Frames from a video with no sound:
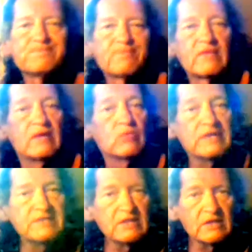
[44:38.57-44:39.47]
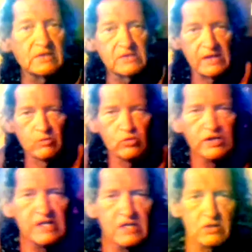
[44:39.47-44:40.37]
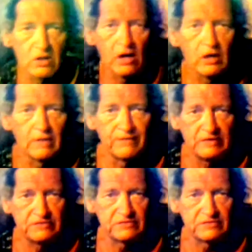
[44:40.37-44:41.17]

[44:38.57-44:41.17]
And we did. And we're here, all of us.